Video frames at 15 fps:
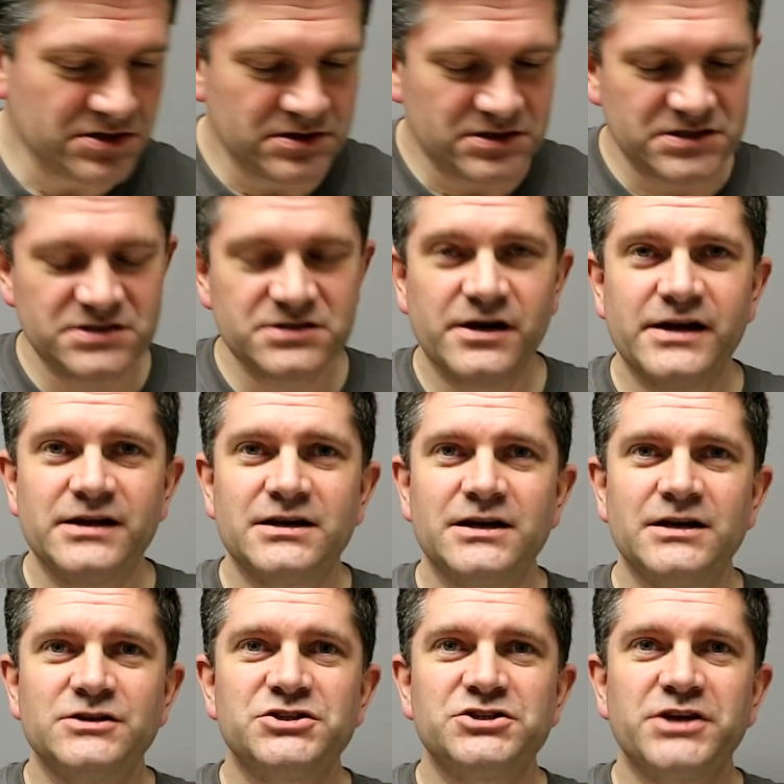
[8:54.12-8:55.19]
designed a
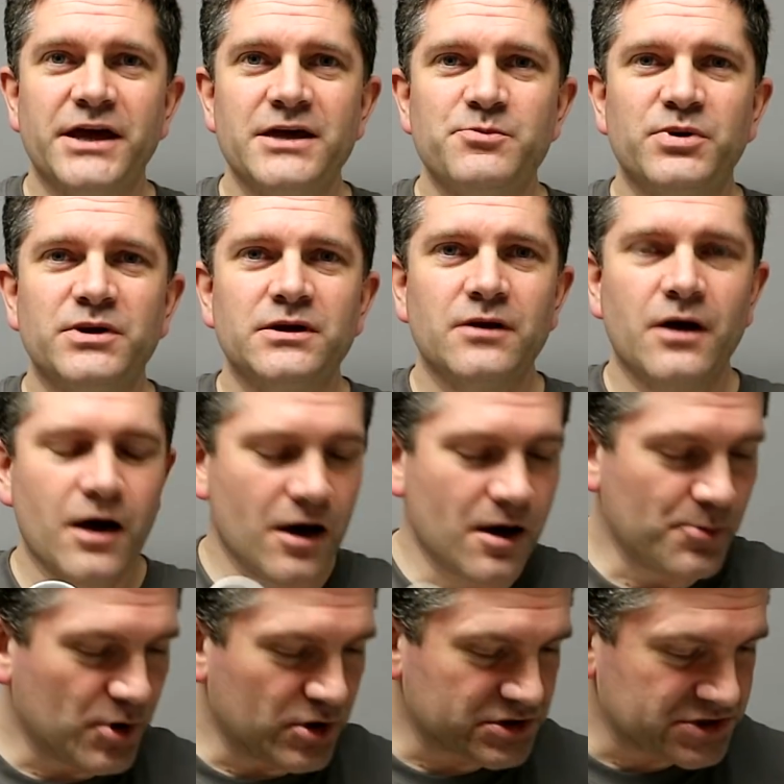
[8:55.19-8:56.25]
little shape, a little
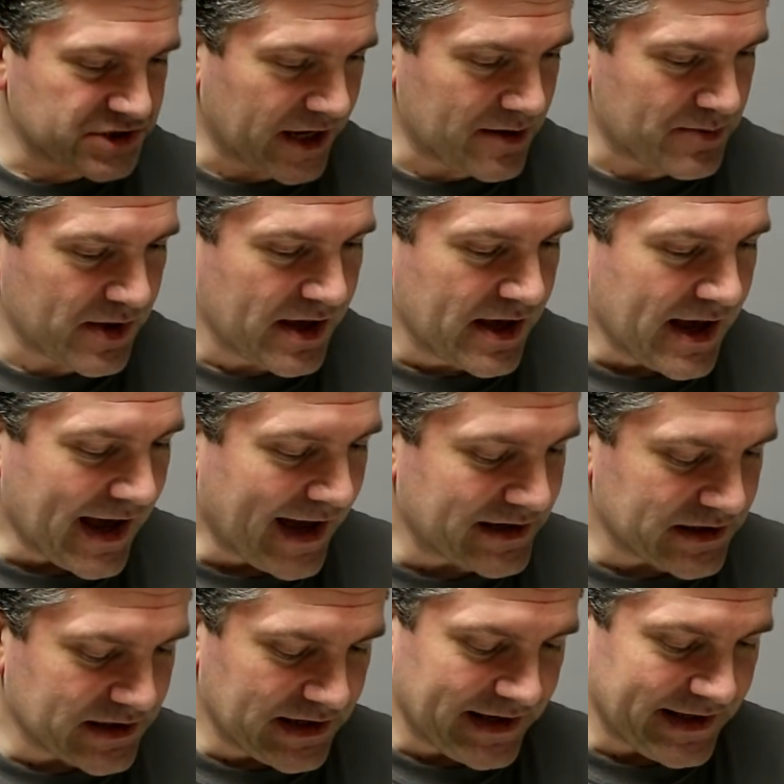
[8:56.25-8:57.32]
heart box shape, and
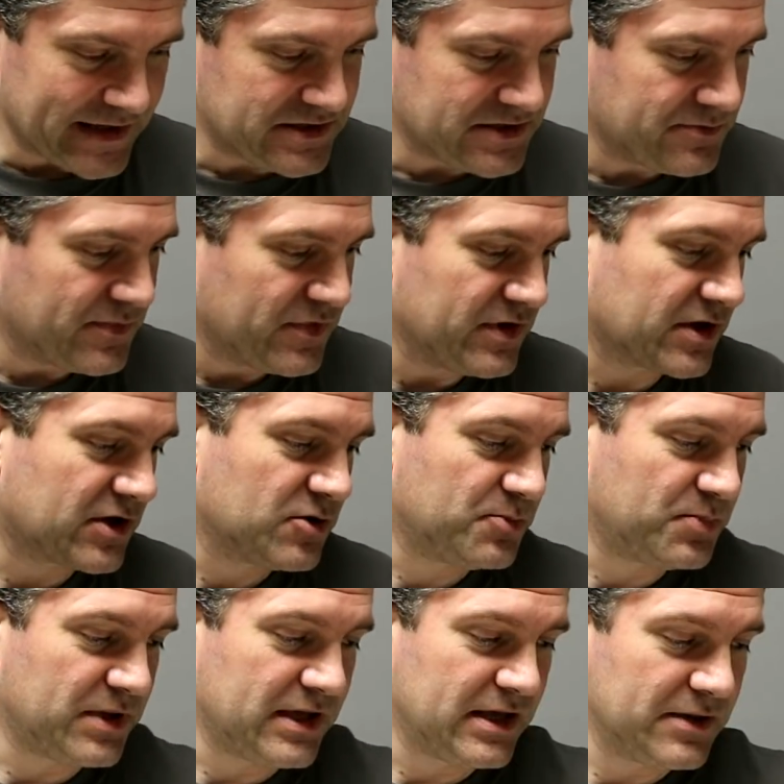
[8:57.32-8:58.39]
a lid that could
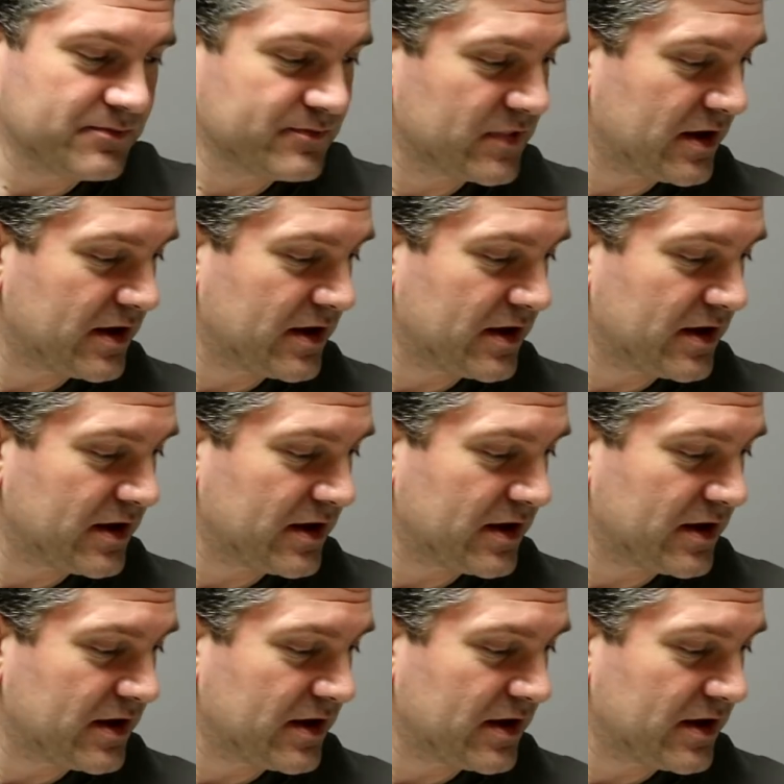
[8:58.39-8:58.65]
be